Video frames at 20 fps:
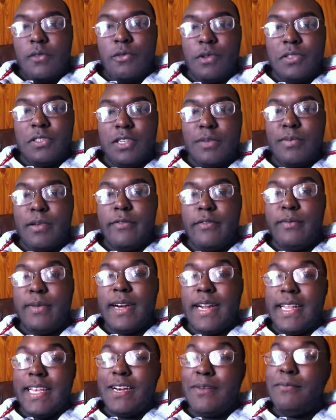What's up,
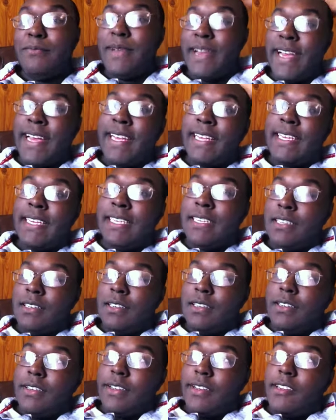everybody? I'm back
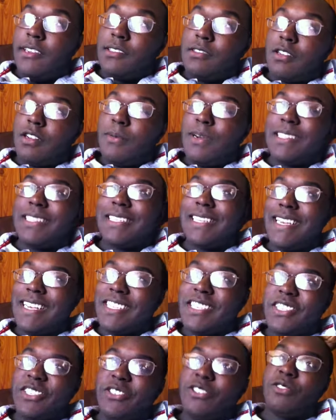here to talk about
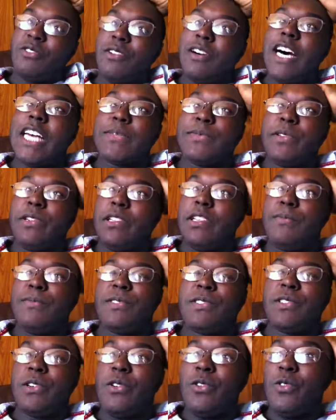today's General Hospital
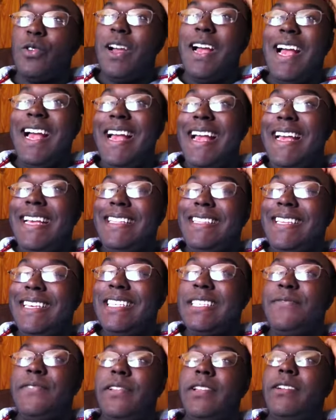episode.
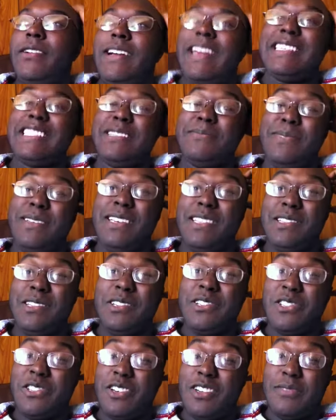This video has to be a
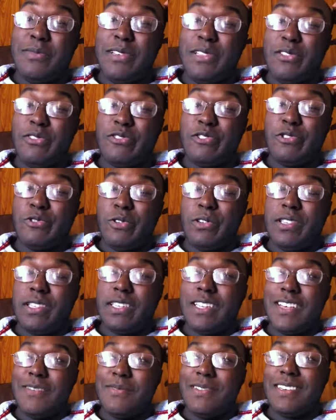little going to be a little short
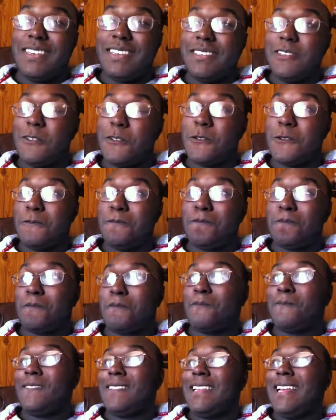today because
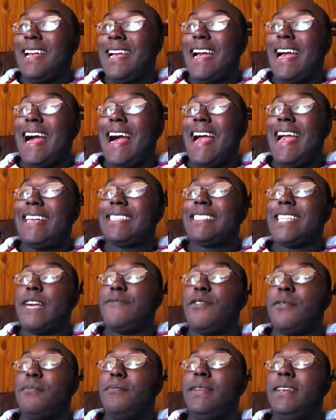I actually
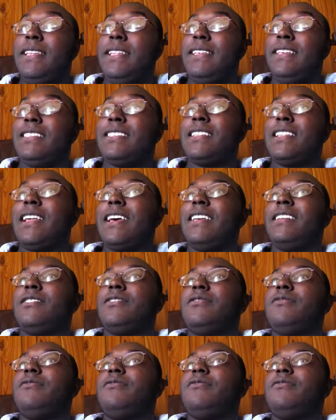have a meeting. It's like